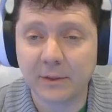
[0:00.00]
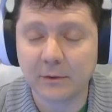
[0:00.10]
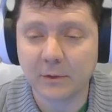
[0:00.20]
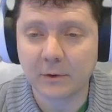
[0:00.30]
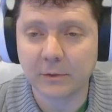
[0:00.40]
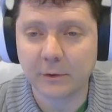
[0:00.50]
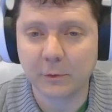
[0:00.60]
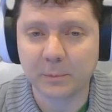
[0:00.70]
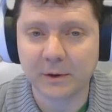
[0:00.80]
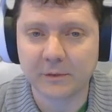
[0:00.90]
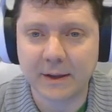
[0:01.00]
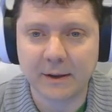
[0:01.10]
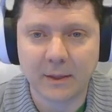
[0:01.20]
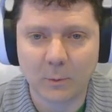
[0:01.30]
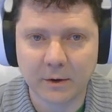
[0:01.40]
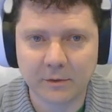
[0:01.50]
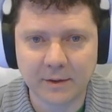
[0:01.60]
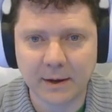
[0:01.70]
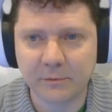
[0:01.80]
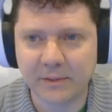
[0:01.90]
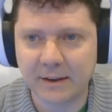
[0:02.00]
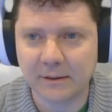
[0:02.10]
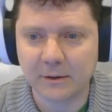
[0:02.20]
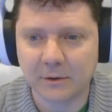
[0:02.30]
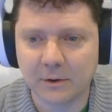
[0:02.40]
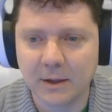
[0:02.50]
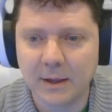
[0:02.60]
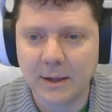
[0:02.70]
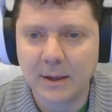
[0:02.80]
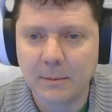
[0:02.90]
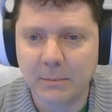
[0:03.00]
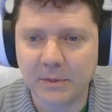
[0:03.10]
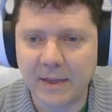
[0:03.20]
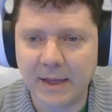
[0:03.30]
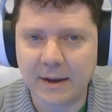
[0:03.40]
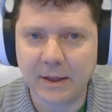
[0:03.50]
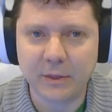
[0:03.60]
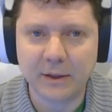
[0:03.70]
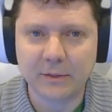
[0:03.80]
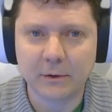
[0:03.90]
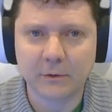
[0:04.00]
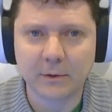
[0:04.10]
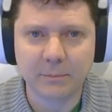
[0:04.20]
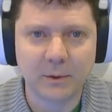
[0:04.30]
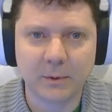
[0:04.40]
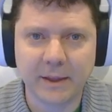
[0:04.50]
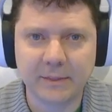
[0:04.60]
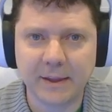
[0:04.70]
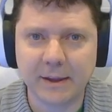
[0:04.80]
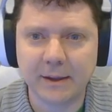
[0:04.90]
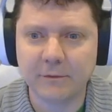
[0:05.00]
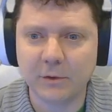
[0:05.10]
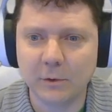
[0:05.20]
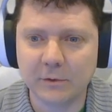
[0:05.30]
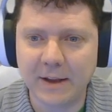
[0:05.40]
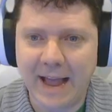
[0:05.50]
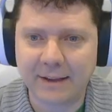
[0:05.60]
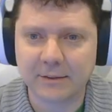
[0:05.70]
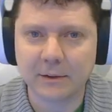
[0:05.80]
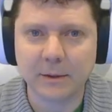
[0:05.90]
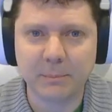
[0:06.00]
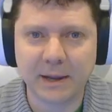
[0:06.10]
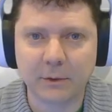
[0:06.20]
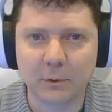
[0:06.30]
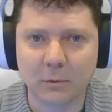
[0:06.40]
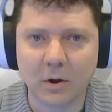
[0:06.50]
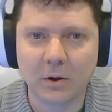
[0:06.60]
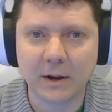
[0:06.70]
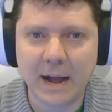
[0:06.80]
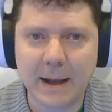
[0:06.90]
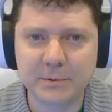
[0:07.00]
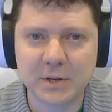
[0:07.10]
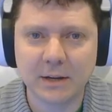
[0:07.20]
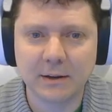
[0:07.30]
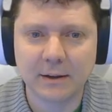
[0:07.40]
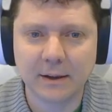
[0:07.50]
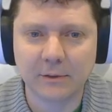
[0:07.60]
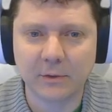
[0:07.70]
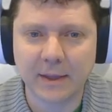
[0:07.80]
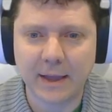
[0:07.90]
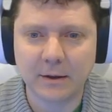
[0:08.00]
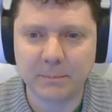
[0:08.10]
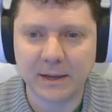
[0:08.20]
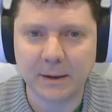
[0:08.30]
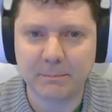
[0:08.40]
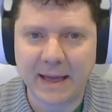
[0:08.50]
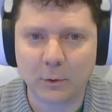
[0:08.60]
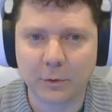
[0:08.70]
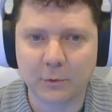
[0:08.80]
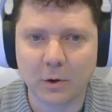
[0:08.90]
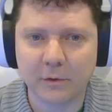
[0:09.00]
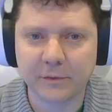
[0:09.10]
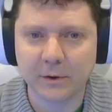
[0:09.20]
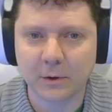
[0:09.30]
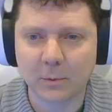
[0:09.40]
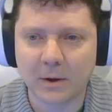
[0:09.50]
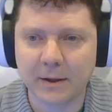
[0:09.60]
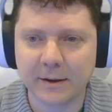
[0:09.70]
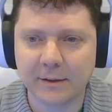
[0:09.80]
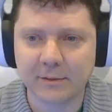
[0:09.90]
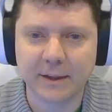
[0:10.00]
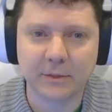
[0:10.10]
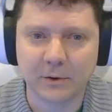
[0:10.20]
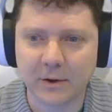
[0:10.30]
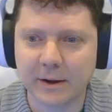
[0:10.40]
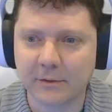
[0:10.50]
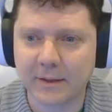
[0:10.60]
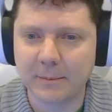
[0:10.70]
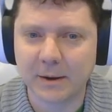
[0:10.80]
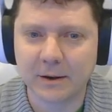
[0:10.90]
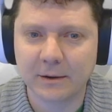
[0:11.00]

So they're super excited and they want to sign up for that deal. But then I think there's something where, like, they get confused and accidentally pick the wrong option, and so they end up being a battle thrall for the Ur-Quan. It's like their greatest nightmare.